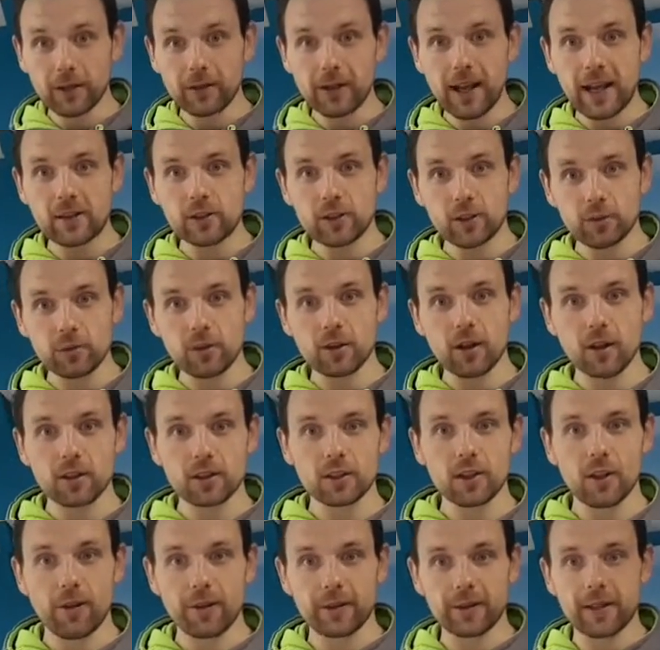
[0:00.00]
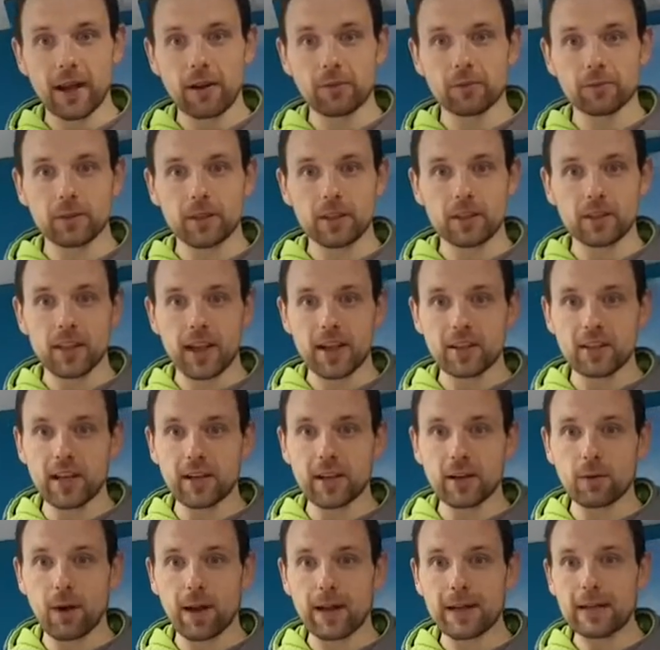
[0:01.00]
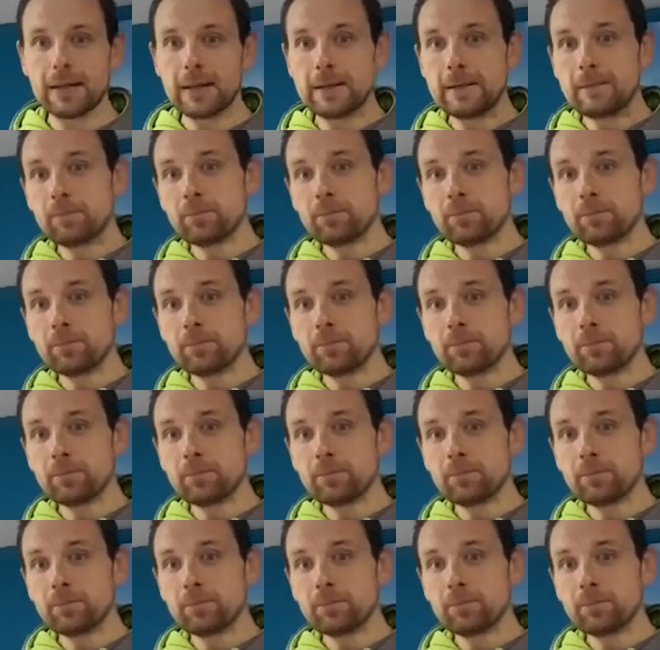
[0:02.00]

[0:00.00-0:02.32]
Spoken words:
naturally will start slowing down from this stage anyway.